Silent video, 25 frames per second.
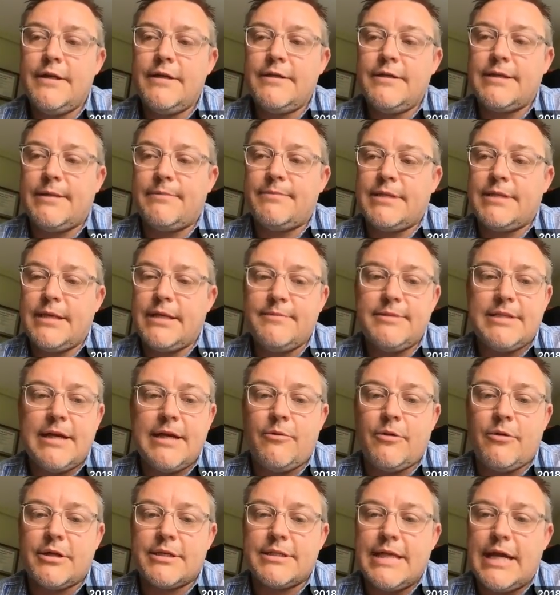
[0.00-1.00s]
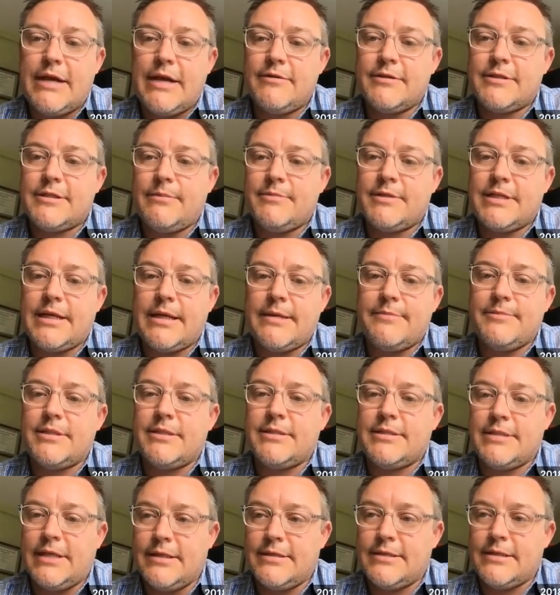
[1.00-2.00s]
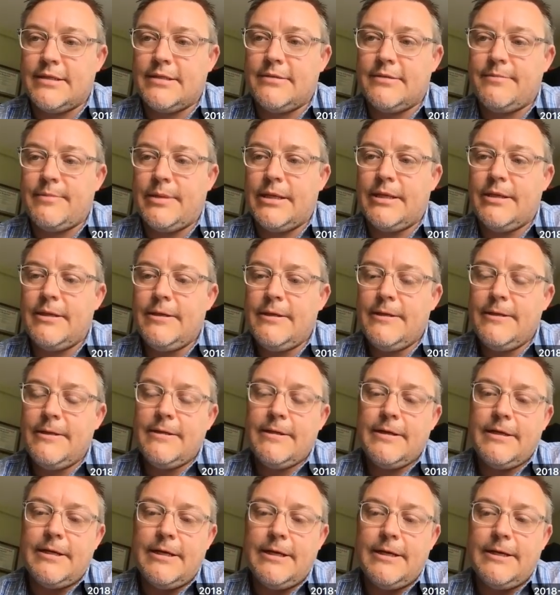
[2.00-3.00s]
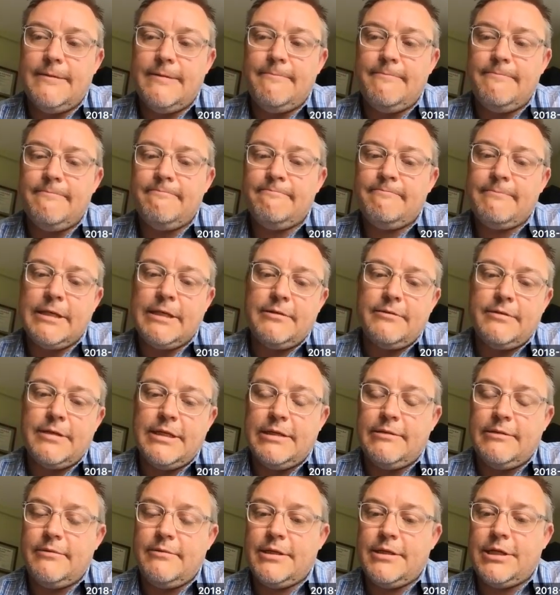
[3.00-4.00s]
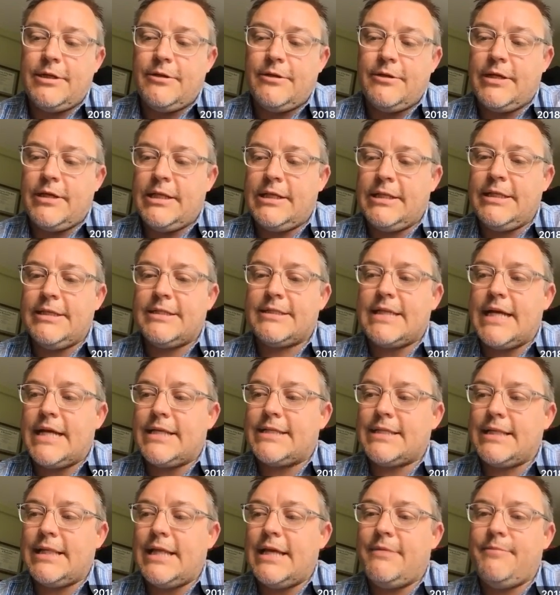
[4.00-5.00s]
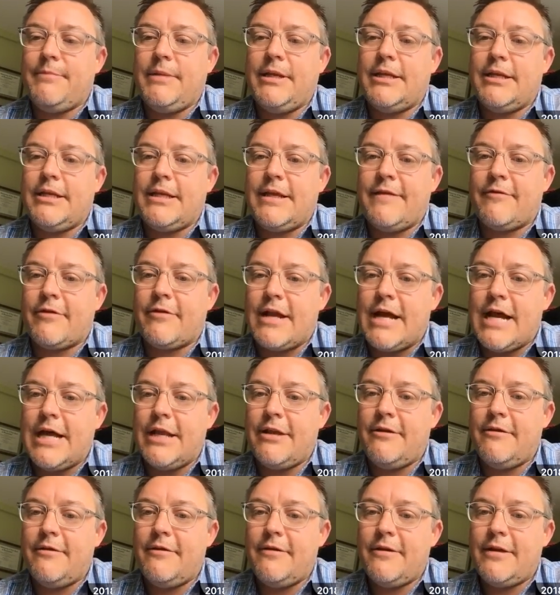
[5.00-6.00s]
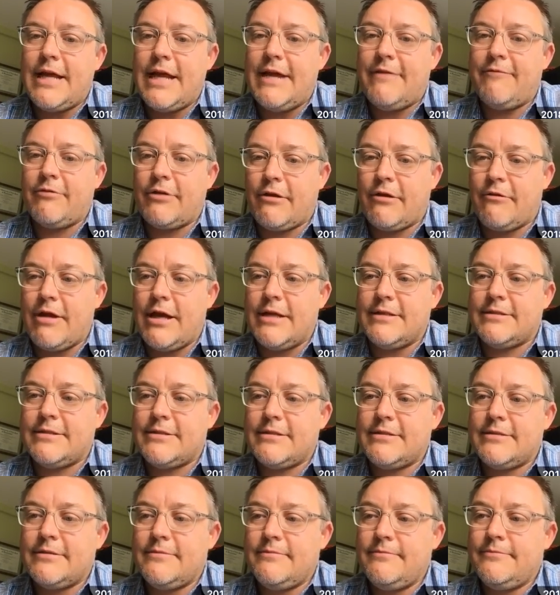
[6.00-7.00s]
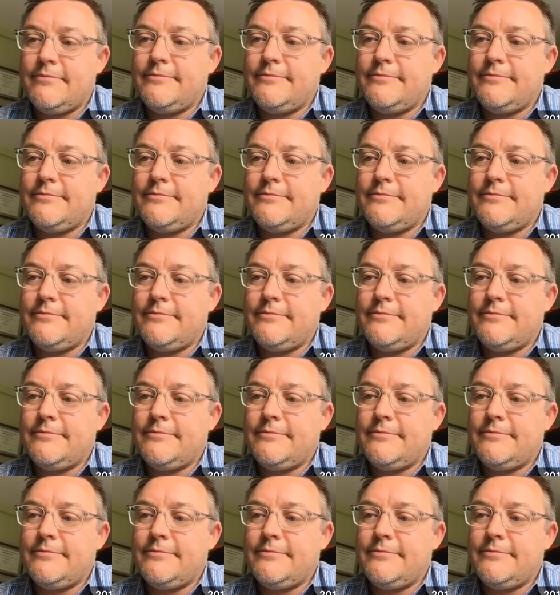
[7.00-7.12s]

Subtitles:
Sometimes that works out, sometimes it doesn't, but at least that's led me to never have regrets.